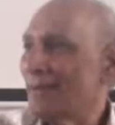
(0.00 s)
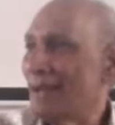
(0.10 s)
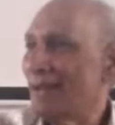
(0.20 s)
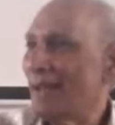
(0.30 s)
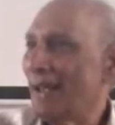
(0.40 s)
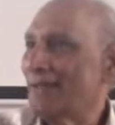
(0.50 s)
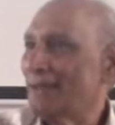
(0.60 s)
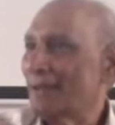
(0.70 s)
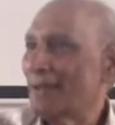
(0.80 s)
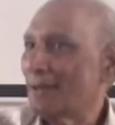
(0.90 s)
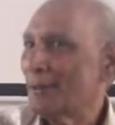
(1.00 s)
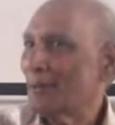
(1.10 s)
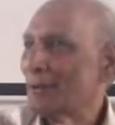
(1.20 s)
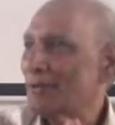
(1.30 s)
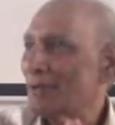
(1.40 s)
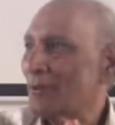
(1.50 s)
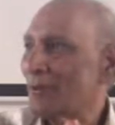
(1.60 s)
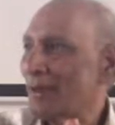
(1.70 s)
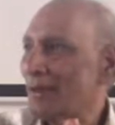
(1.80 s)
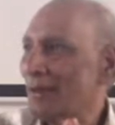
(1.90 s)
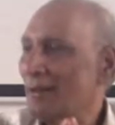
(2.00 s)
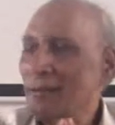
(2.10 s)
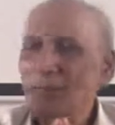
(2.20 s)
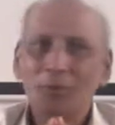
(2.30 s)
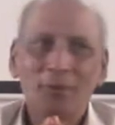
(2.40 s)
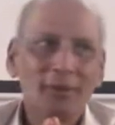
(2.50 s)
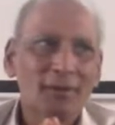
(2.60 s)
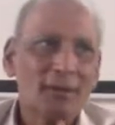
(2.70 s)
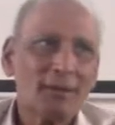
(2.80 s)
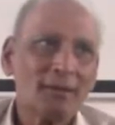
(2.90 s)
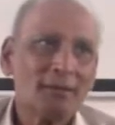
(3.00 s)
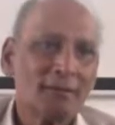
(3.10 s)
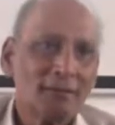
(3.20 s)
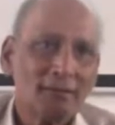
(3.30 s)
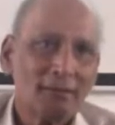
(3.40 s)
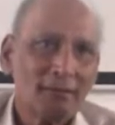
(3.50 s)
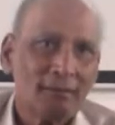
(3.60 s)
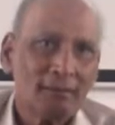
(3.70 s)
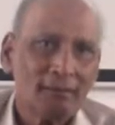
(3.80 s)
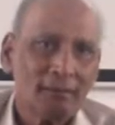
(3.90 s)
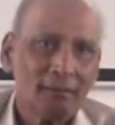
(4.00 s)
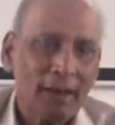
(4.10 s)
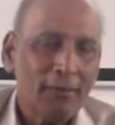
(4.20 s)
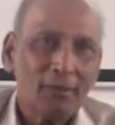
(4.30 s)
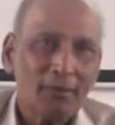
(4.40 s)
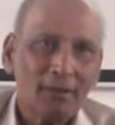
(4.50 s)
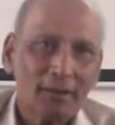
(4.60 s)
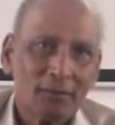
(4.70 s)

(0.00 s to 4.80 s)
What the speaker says: than answering the question, why did he put it there? I have done